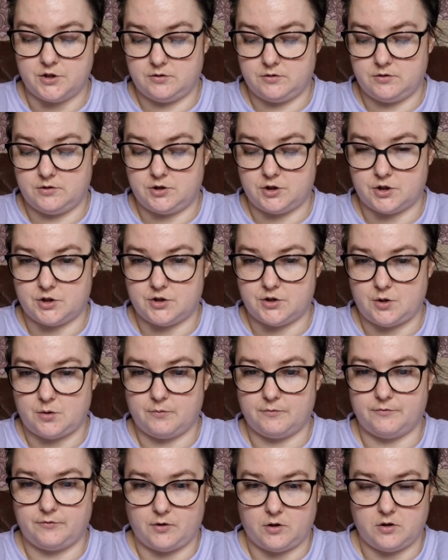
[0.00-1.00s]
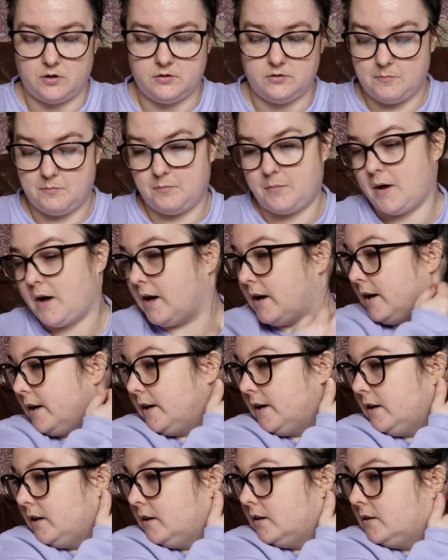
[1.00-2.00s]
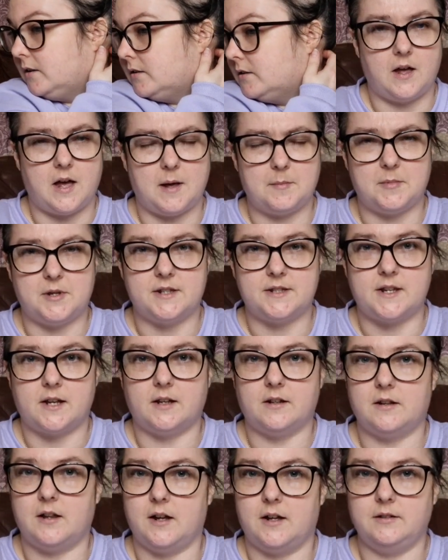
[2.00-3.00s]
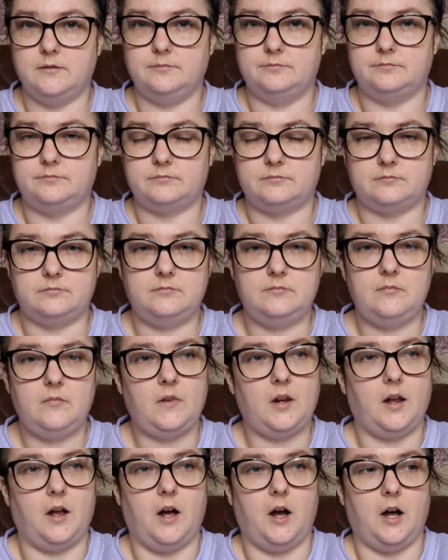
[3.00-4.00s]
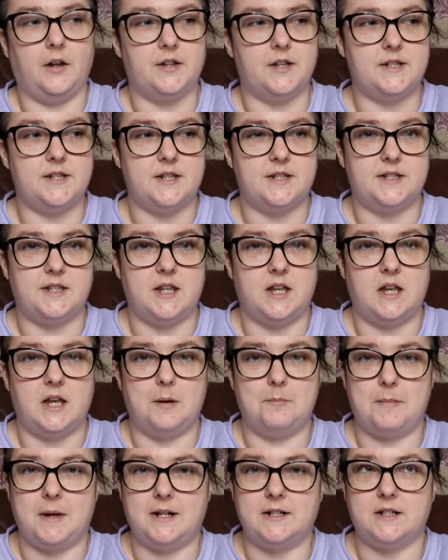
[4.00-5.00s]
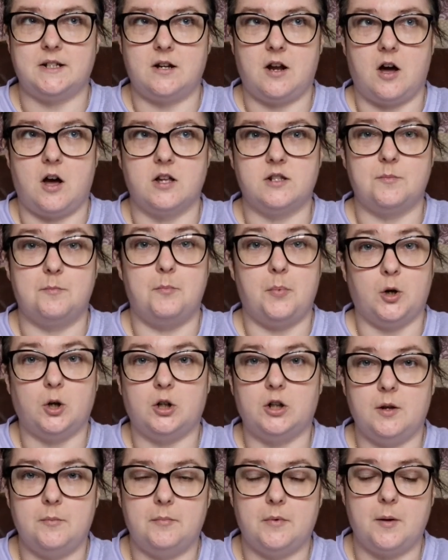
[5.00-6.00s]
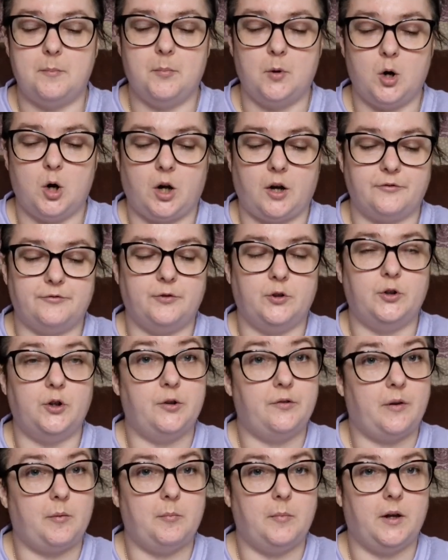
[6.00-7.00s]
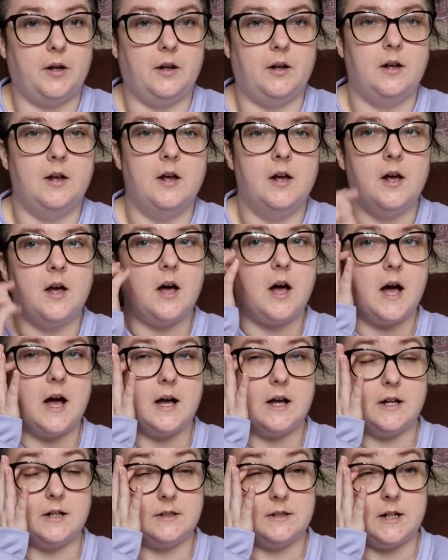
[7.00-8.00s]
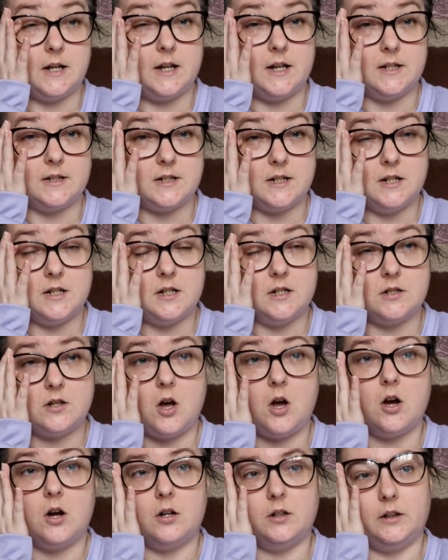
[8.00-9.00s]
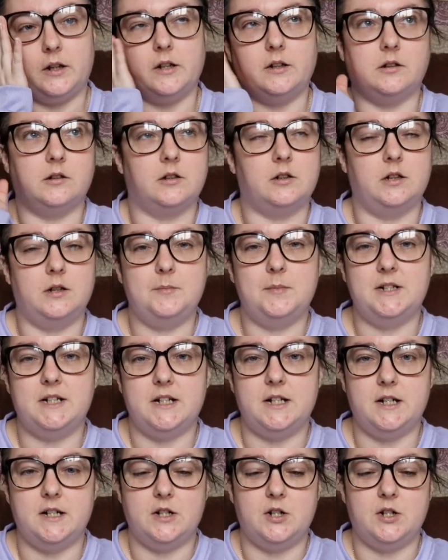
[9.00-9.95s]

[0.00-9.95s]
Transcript: Just Don't Fall by Emma St. Clair. This is the Mending Hearts Book Club book for November, and it is on Kindle Unlimited,